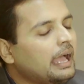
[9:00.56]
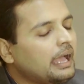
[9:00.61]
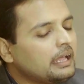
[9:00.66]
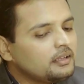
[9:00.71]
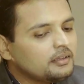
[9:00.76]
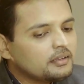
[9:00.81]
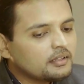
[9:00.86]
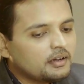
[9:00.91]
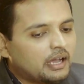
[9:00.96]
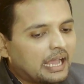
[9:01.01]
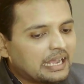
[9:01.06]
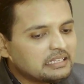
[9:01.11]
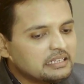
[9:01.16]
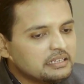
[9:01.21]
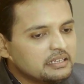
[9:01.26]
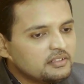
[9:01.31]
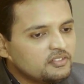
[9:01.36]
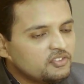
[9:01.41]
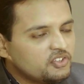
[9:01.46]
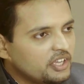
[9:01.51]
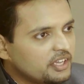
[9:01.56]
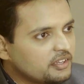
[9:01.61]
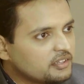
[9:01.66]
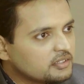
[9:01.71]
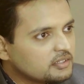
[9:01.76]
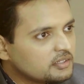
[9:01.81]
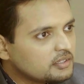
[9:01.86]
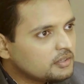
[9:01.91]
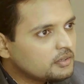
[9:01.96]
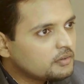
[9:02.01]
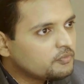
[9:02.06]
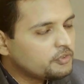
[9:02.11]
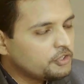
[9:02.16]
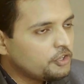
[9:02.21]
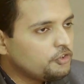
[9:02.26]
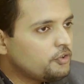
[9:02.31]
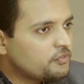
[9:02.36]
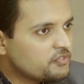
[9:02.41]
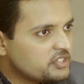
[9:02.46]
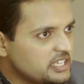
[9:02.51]
And acting in theatre,
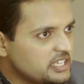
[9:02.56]
you've